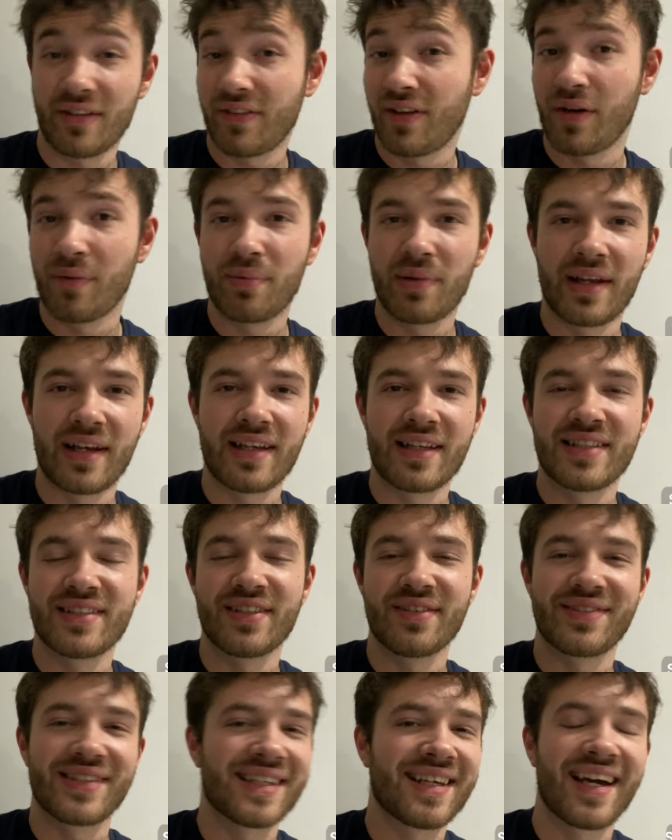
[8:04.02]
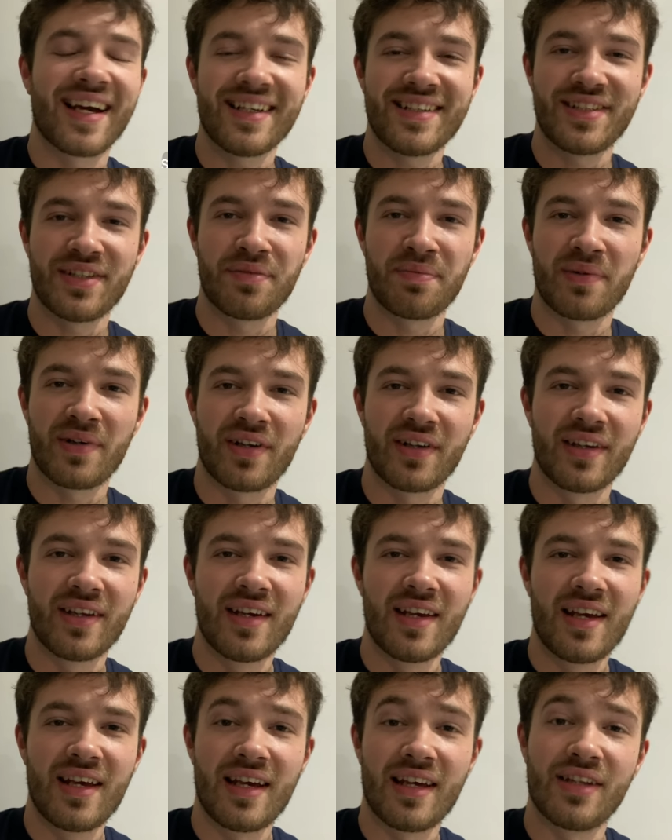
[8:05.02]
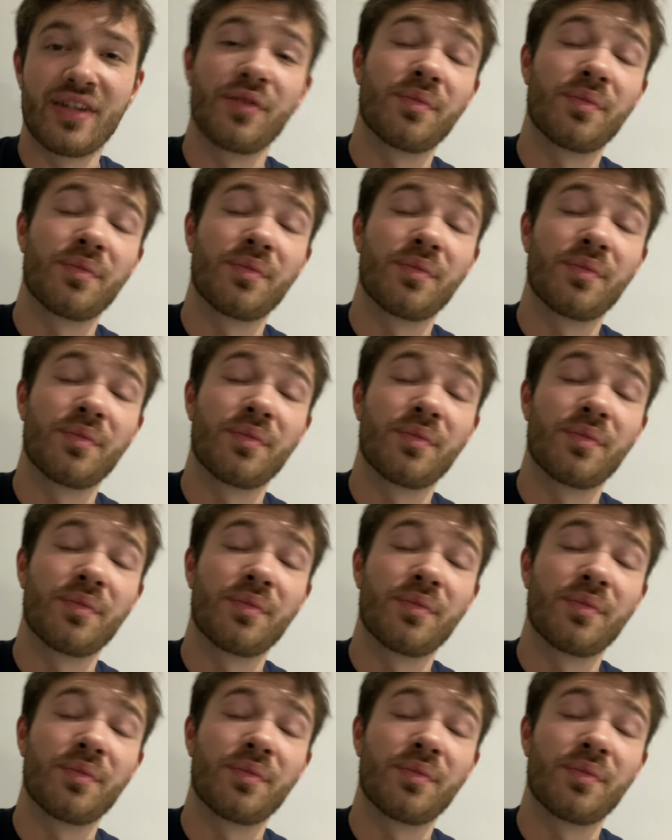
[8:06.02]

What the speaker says: got plenty of stuff to catch up on, and there'll